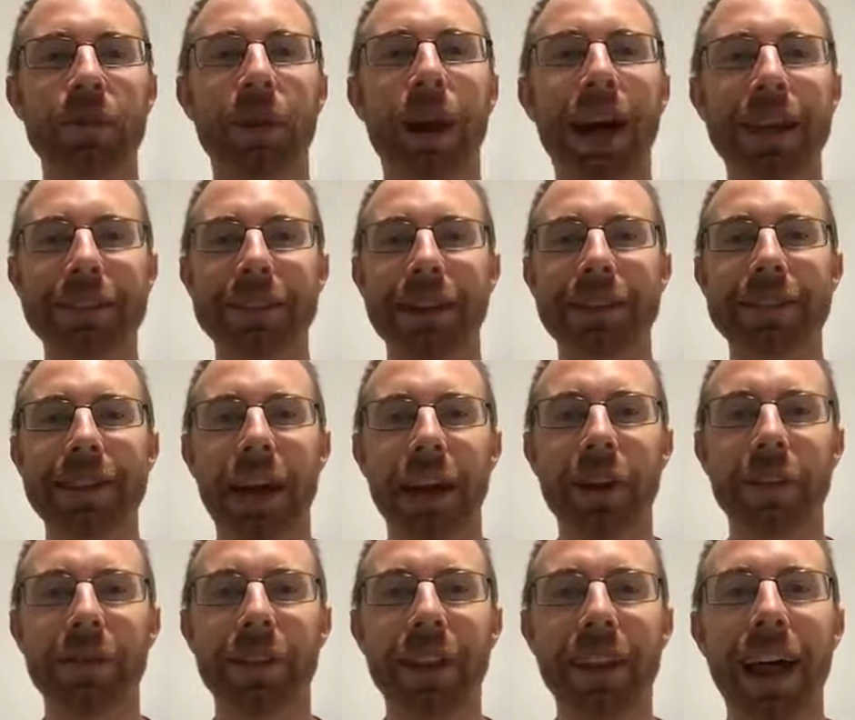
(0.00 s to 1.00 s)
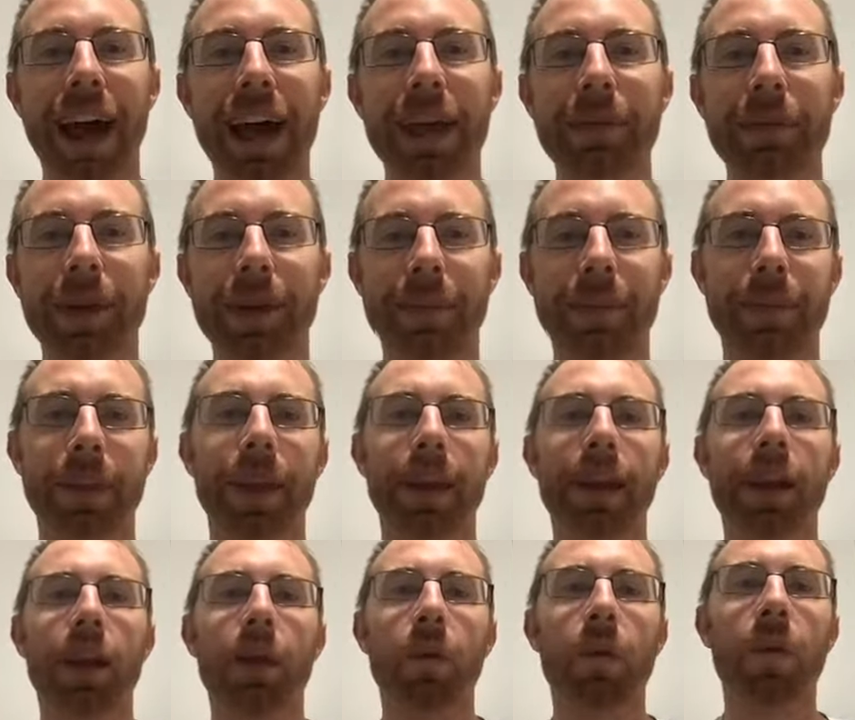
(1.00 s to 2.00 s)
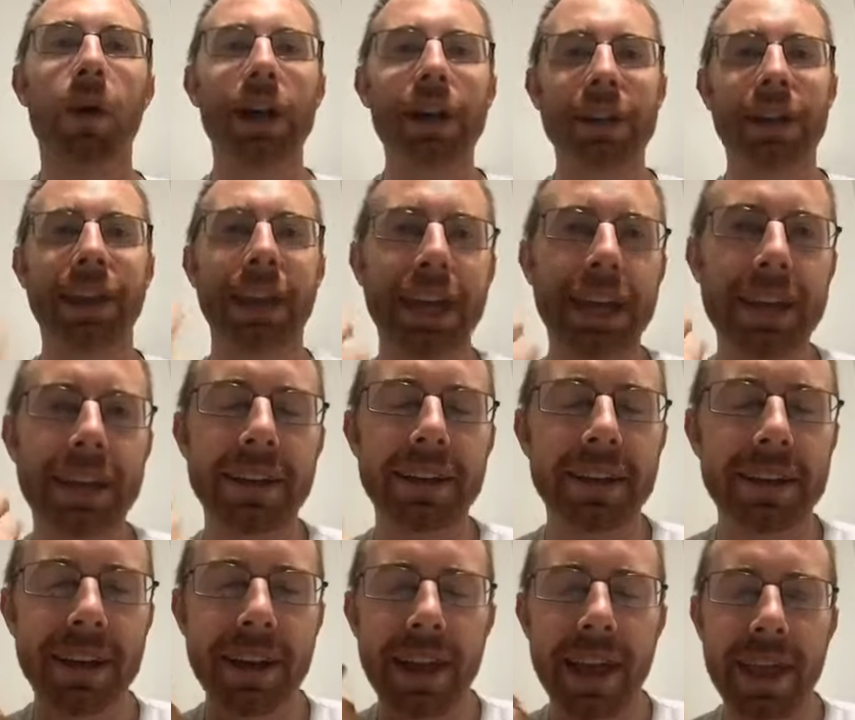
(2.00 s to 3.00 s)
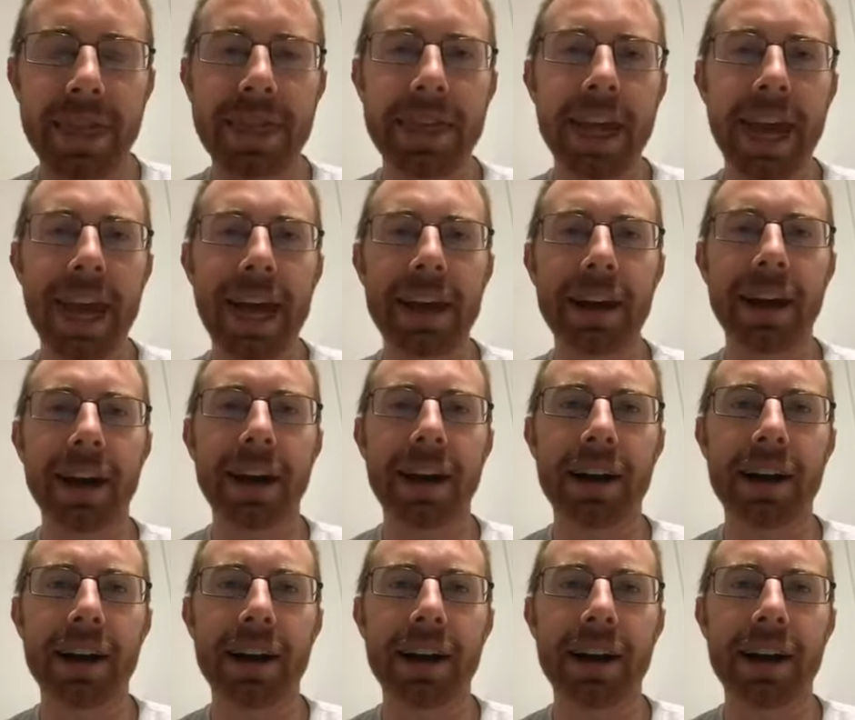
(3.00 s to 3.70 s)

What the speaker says: process out of alignment. One thing that